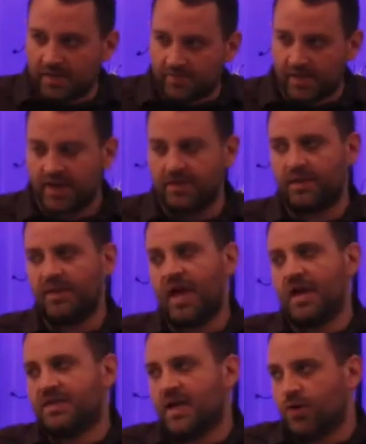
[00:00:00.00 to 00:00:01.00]
Take faith in
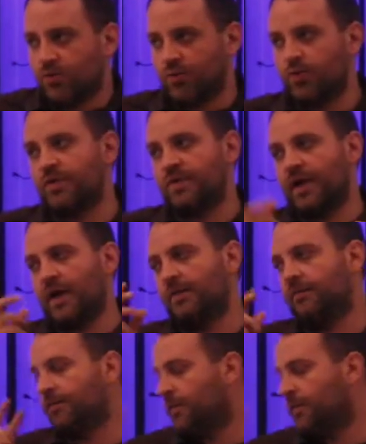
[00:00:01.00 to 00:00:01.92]
that. Take root in that.